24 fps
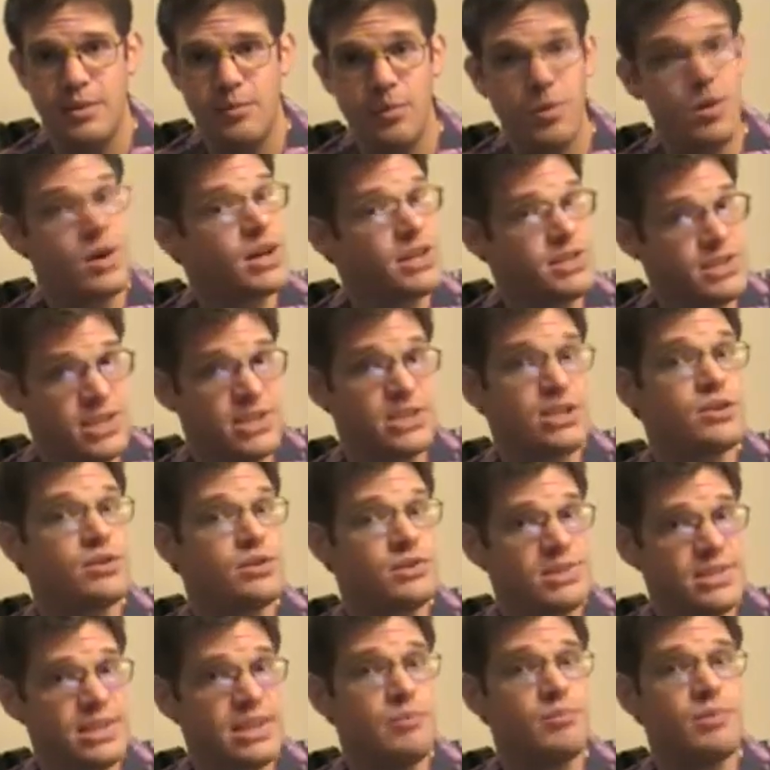because it's going
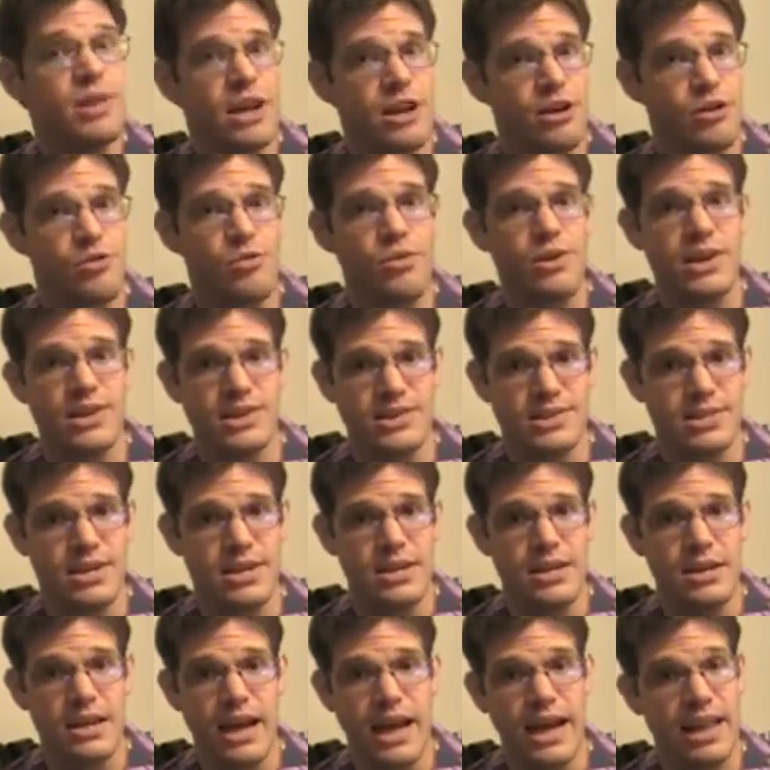to seem like a risk
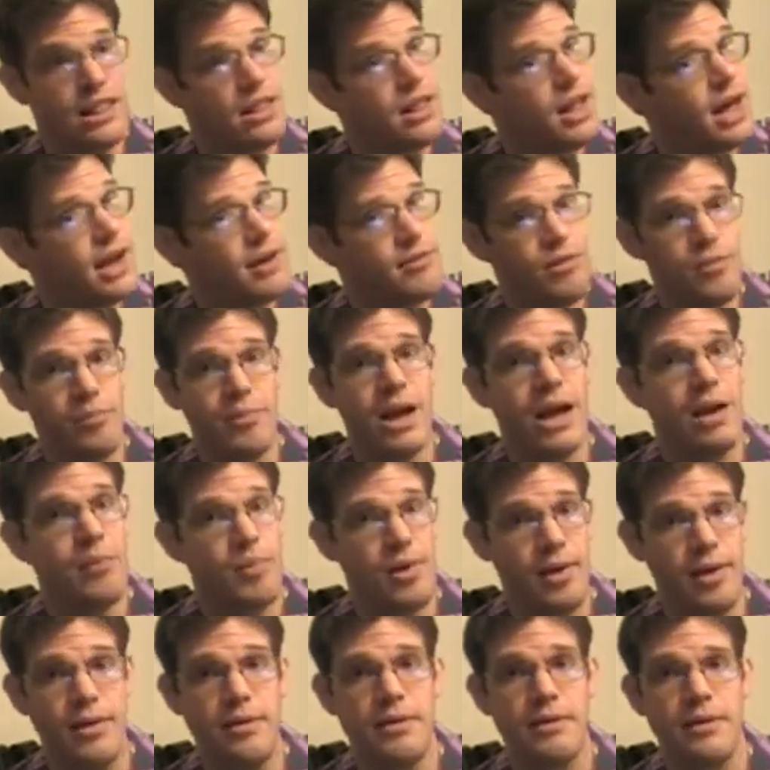and a lot of it might
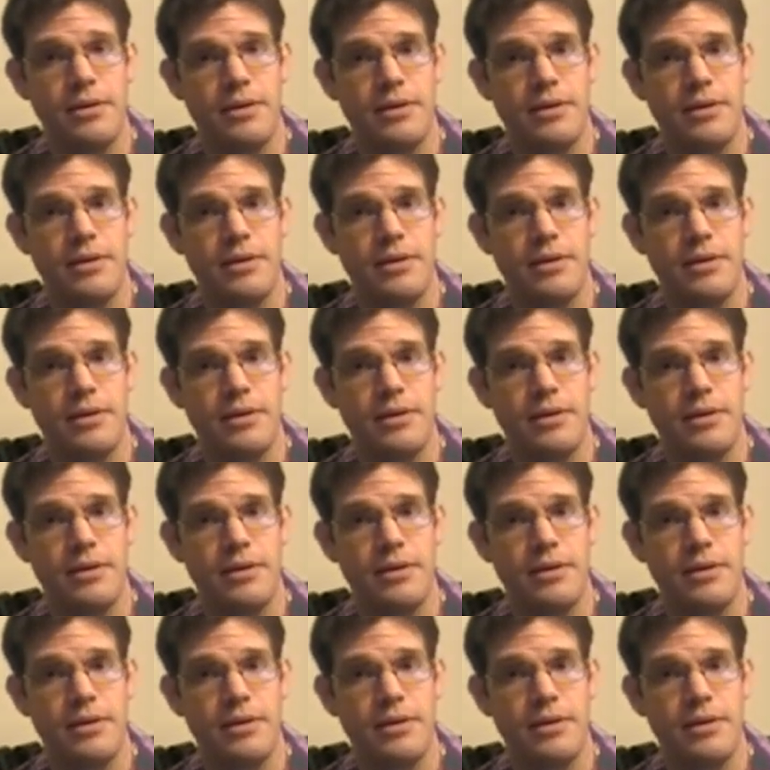be.